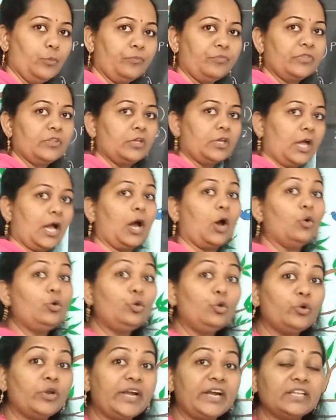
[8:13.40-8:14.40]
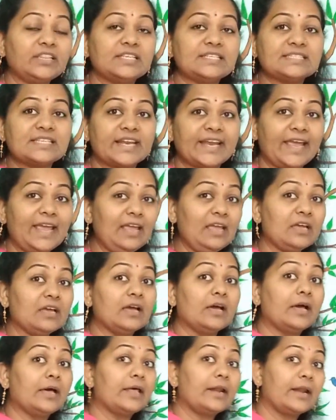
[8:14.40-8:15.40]
How to read this ray?
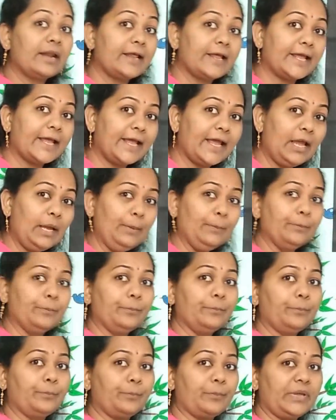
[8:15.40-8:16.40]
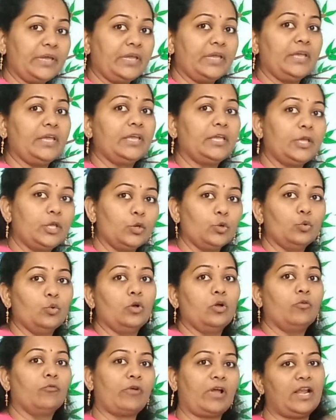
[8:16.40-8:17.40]
Ray PQ.
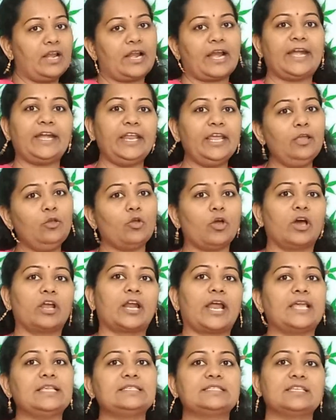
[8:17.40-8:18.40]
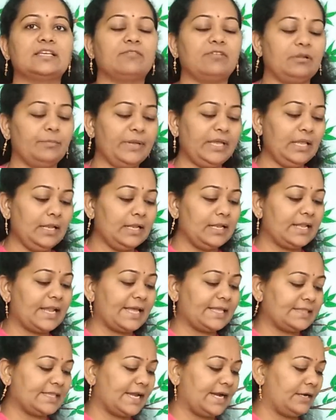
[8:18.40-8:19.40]
While writing, your answer will be like that.
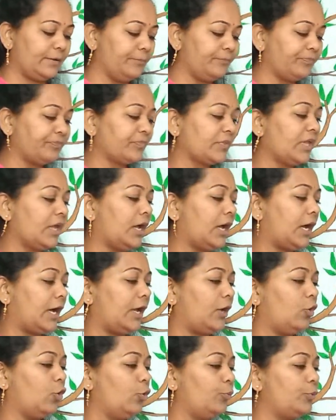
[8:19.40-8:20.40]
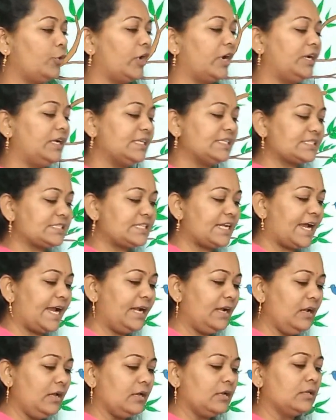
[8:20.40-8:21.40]
I hope you understand
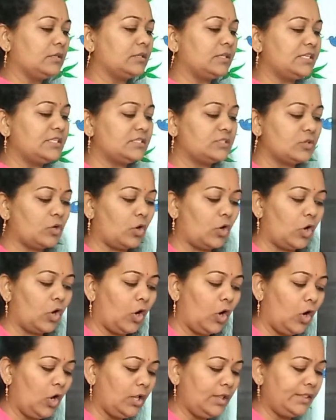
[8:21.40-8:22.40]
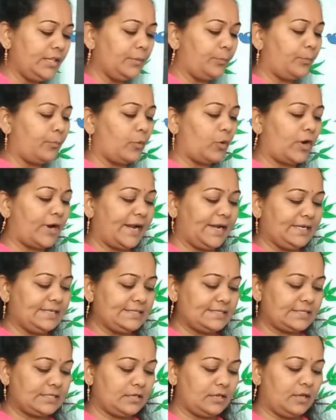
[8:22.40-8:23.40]
this all the points.
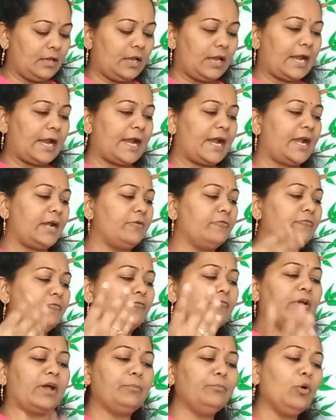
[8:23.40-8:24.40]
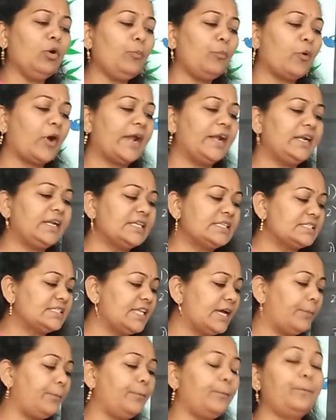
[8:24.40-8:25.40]
And one more point is the
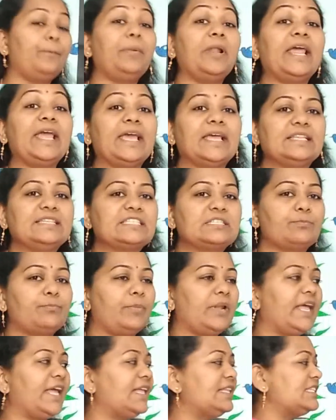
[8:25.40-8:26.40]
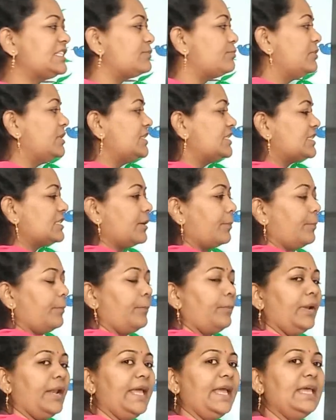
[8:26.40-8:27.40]
planes. Planes means a
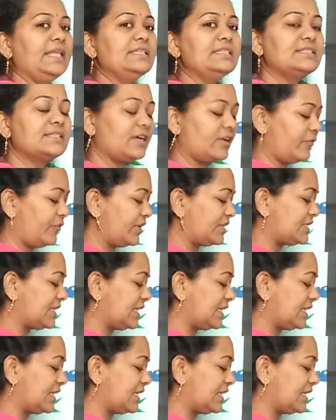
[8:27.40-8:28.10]
plane surfaces.